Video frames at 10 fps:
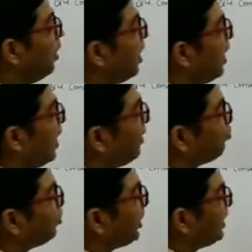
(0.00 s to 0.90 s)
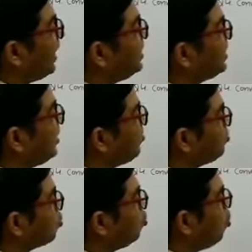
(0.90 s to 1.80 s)
I have to take the LCM,
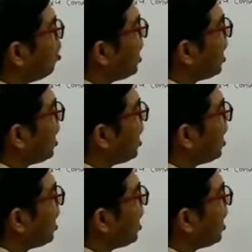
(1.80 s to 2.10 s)
so